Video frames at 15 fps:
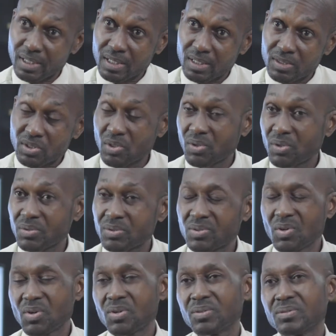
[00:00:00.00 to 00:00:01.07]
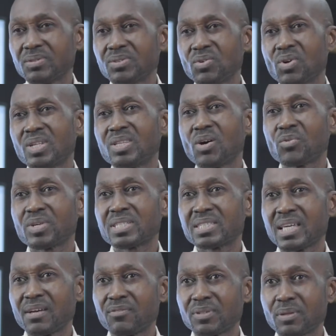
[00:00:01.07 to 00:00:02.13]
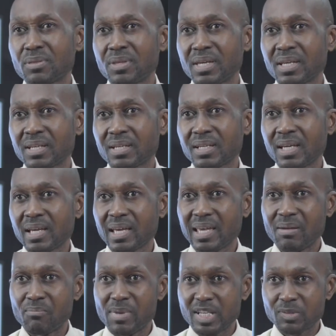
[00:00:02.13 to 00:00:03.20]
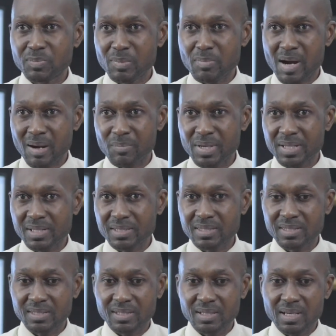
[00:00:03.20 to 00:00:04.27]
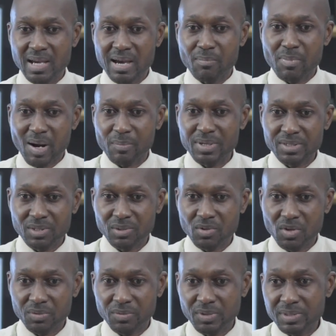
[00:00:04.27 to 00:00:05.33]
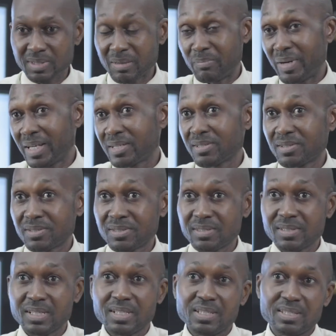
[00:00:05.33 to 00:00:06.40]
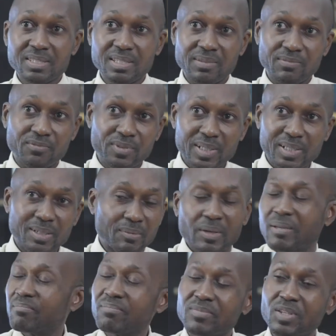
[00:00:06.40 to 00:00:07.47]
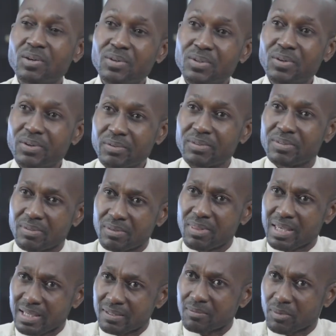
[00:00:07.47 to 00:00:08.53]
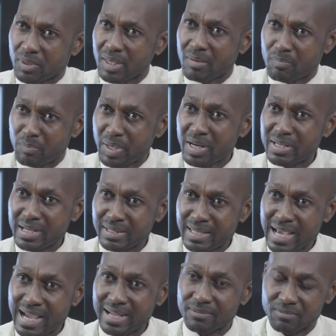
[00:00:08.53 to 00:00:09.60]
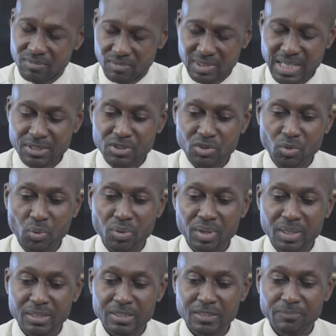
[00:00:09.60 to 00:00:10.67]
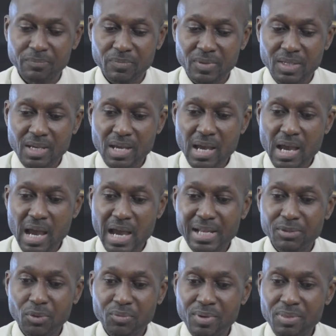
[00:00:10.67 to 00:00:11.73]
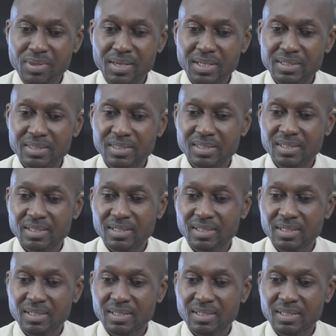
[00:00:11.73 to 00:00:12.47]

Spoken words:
So don't allow yourself to think it must be Barbados and Barbados alone. No, St. Michael's, St. Philip. No. Think bigger than that. That's 2 things. And 3 things,